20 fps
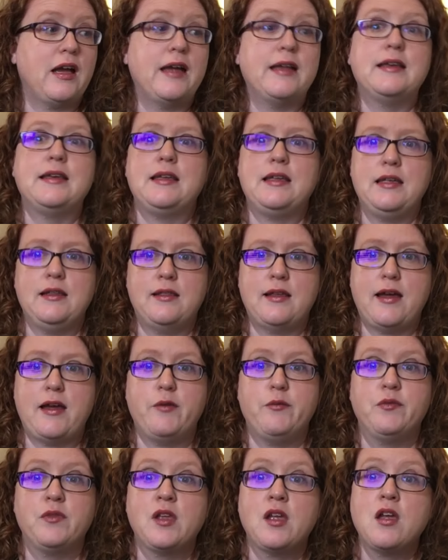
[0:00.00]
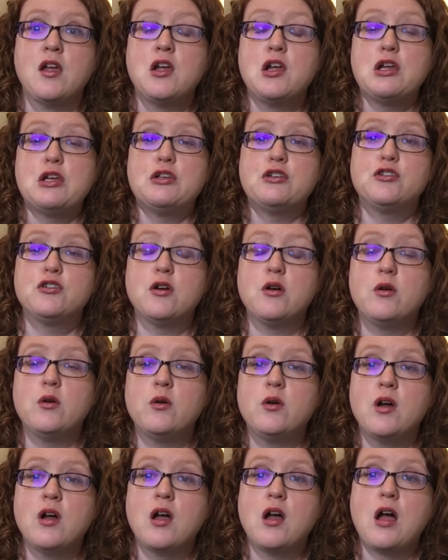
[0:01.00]
I need that.
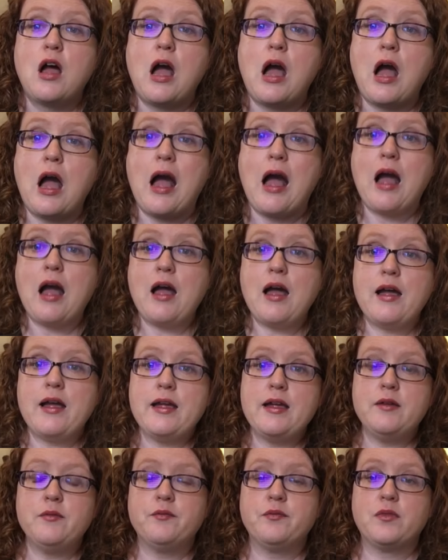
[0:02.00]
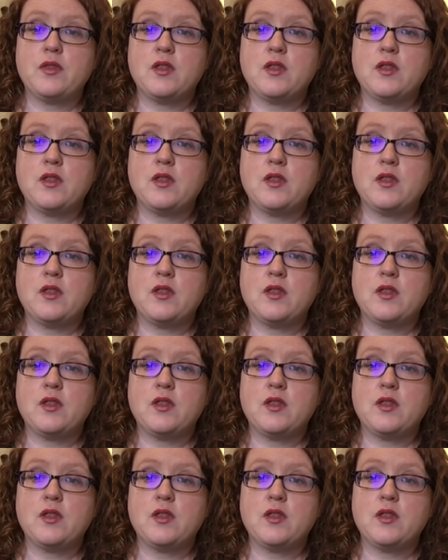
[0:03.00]
So I